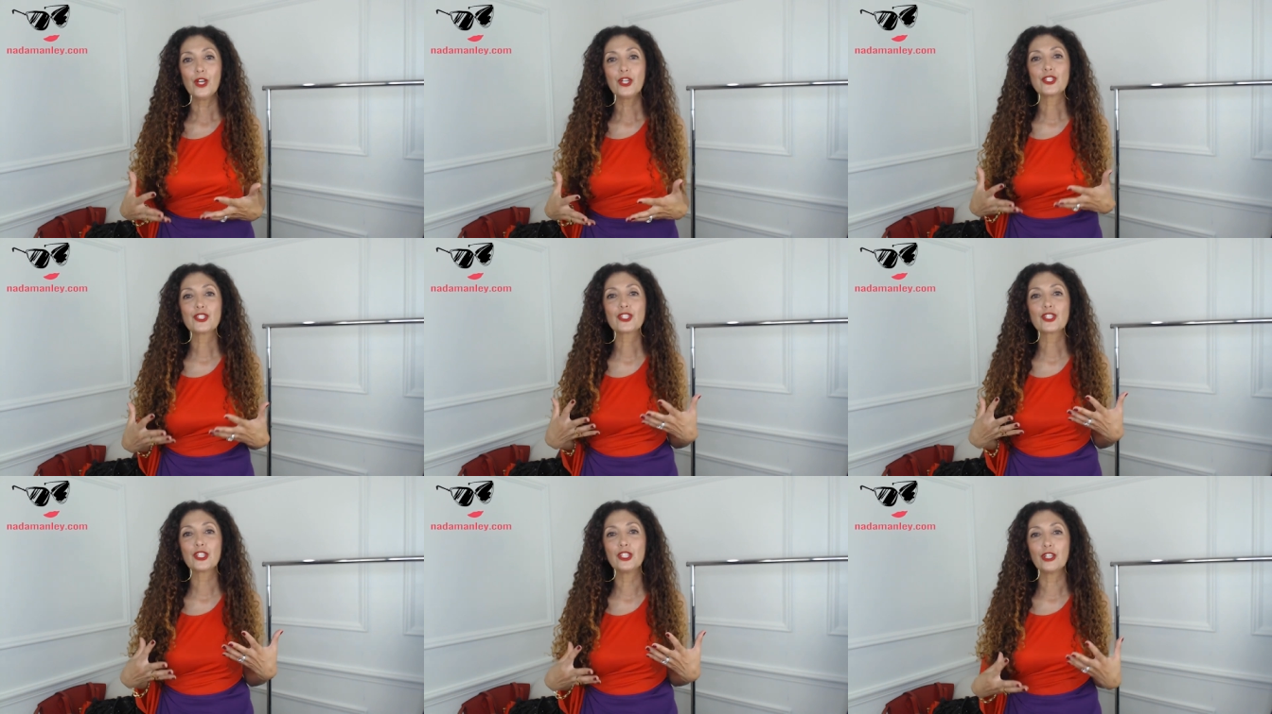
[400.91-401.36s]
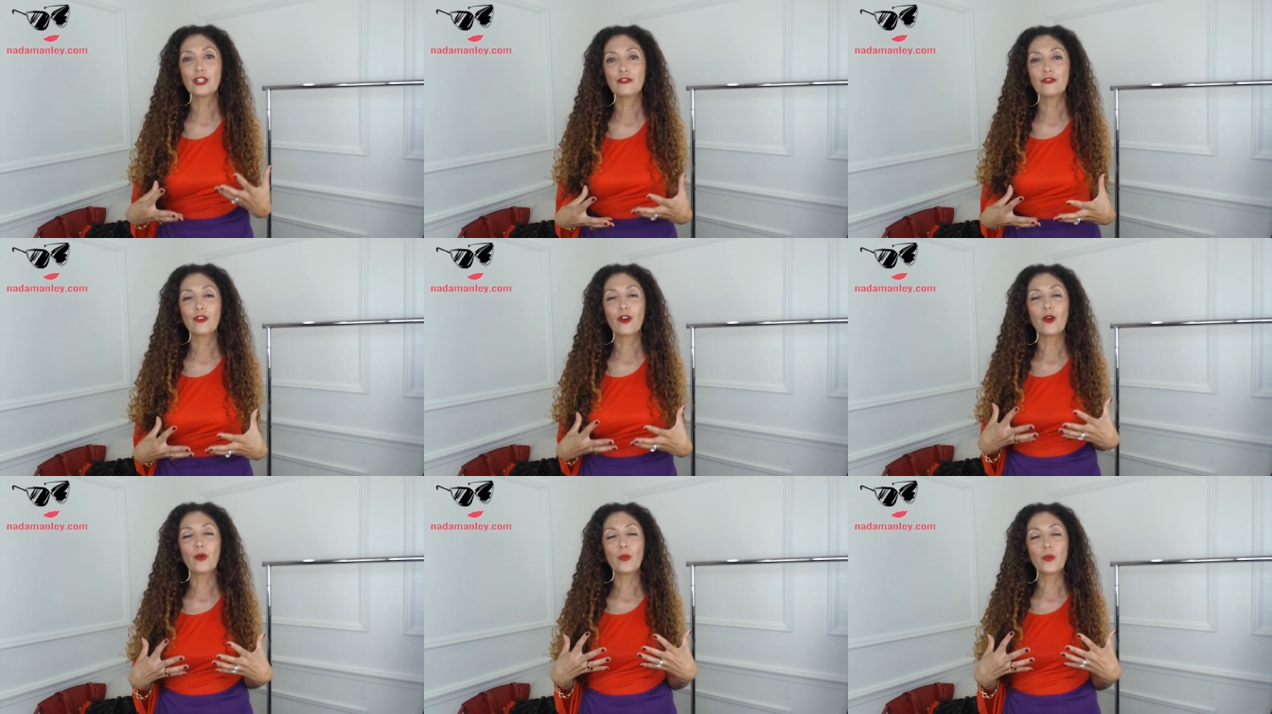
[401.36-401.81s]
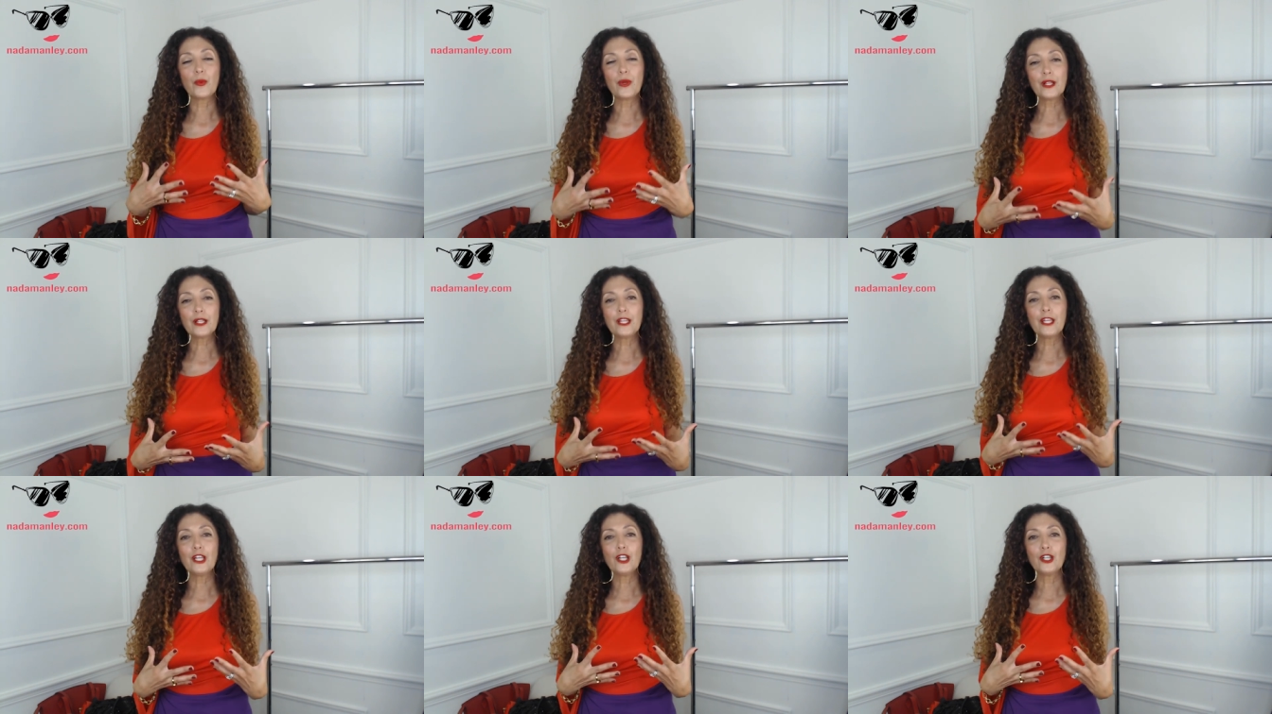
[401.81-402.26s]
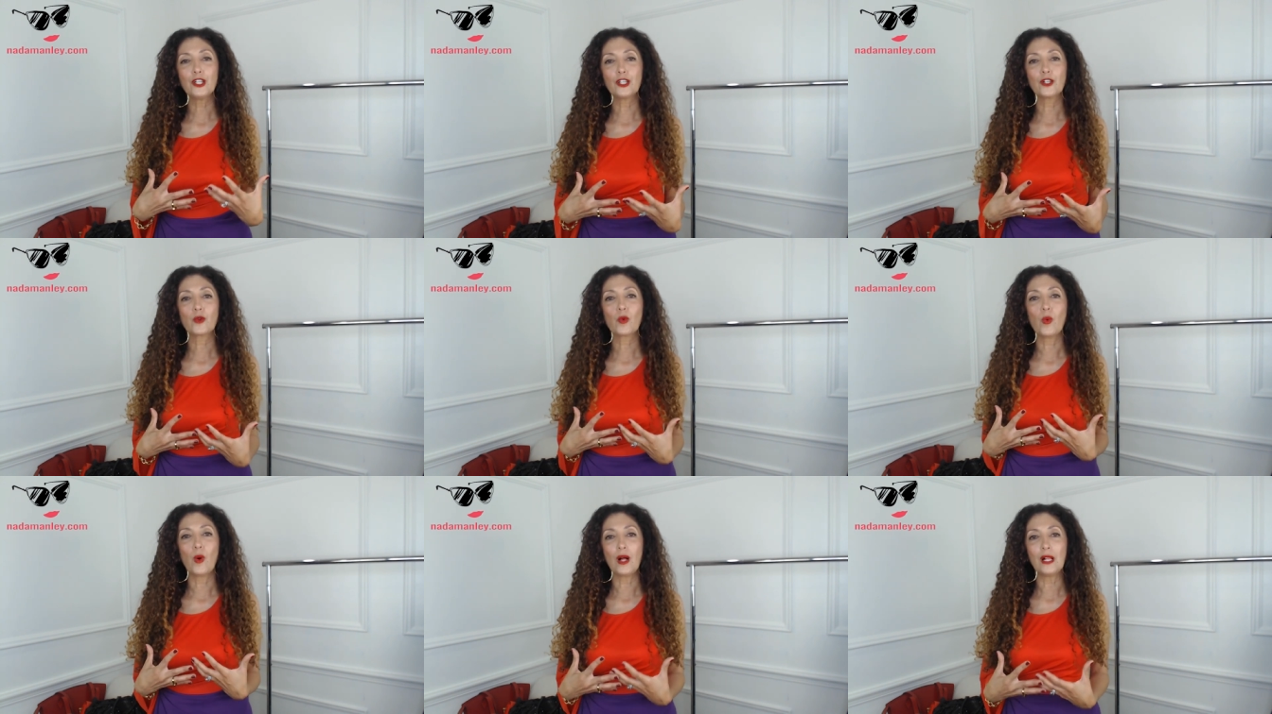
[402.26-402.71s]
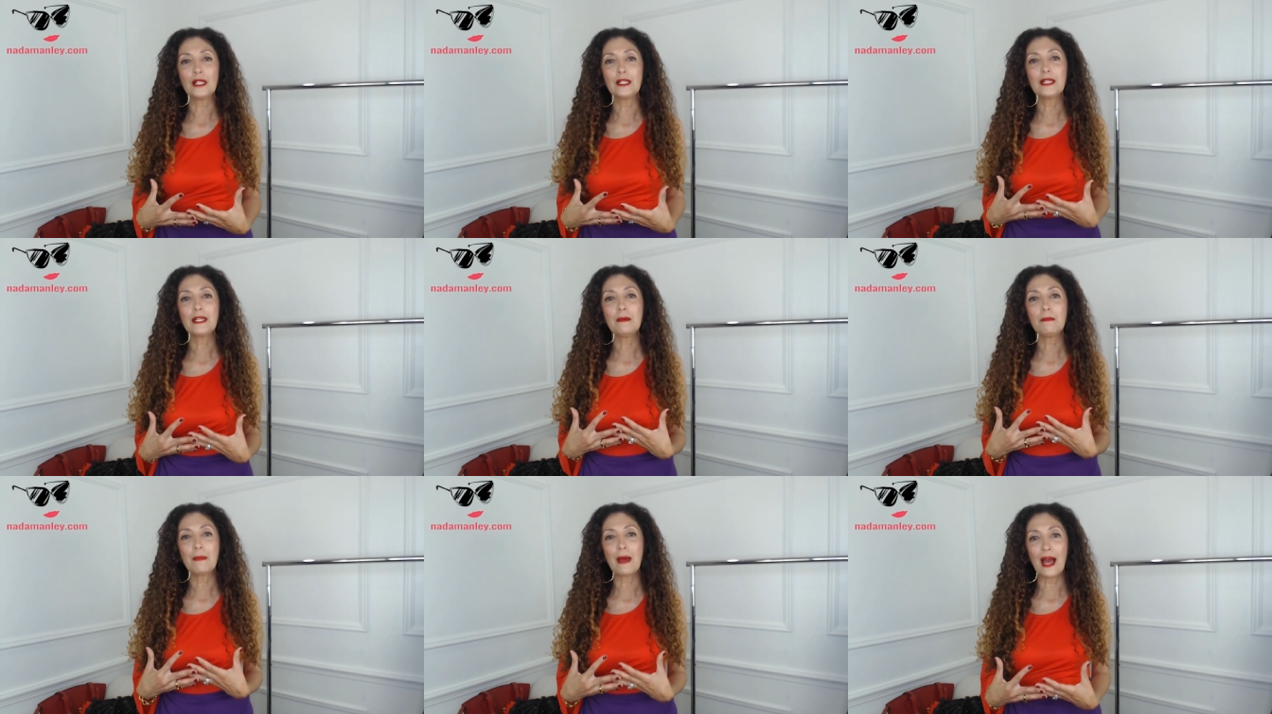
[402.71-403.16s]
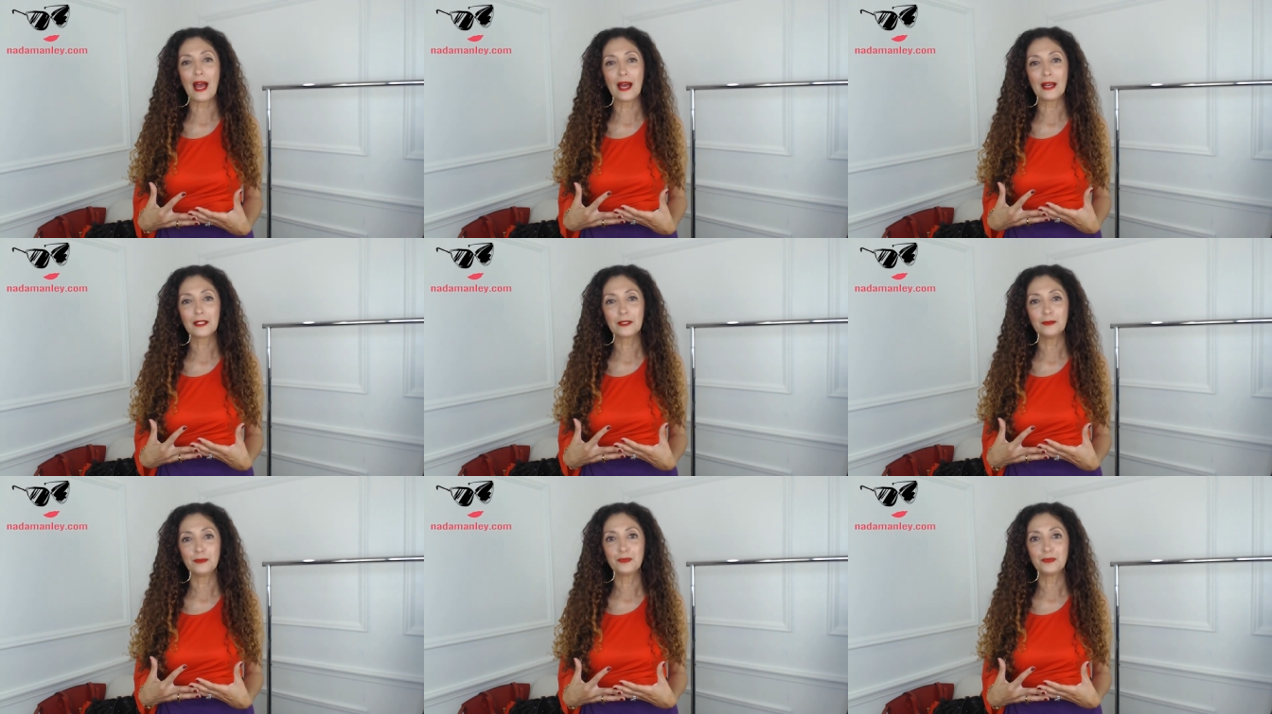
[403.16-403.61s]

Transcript: just look for a really good quality bag